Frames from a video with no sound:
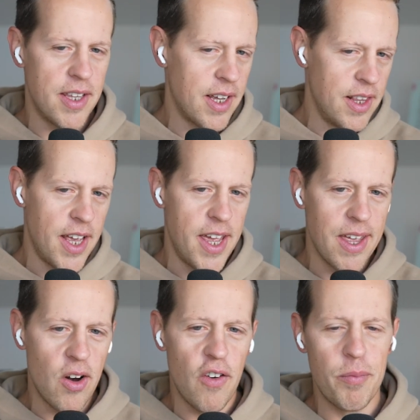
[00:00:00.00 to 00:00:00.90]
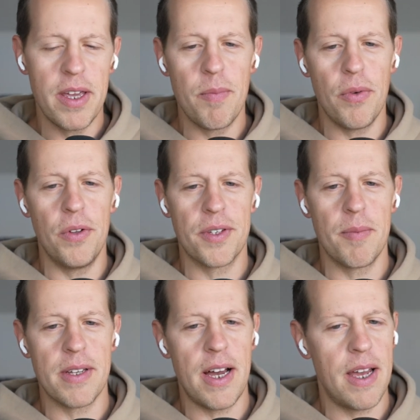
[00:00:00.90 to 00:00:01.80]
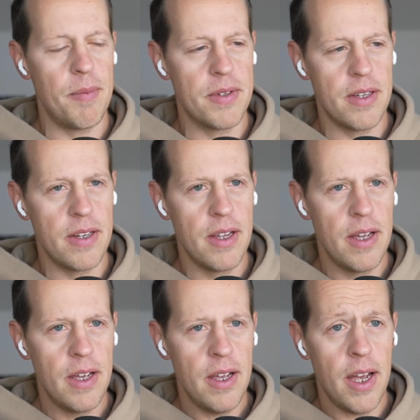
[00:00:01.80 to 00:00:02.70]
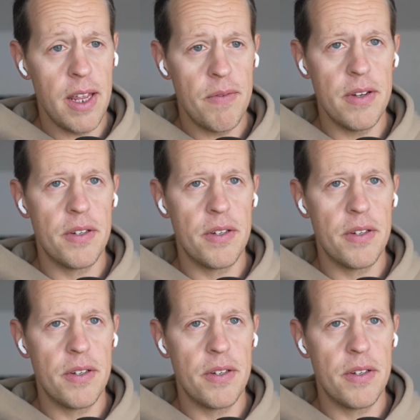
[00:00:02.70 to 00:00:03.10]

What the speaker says: like laying off people sometimes, and even